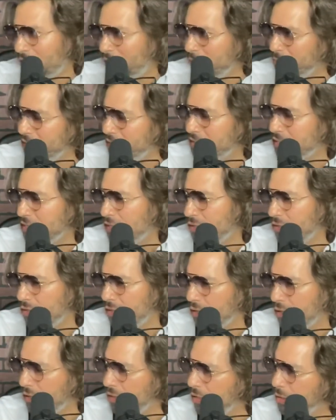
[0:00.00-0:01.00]
missed out
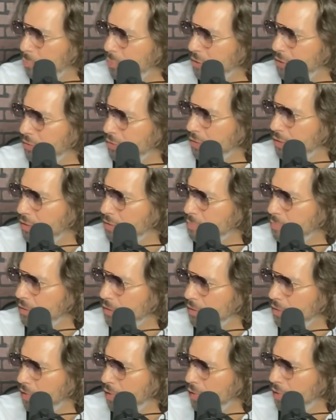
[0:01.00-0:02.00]
on helping you guys,
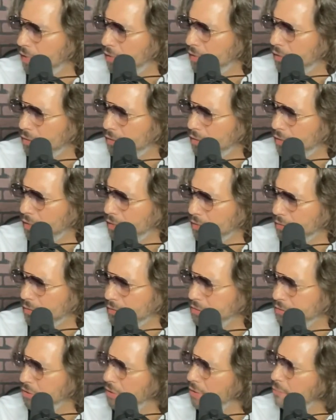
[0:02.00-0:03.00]
but
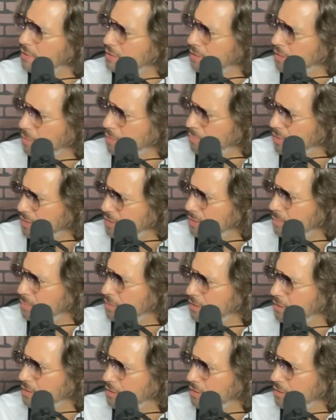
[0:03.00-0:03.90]
this year I wasn't going to miss up the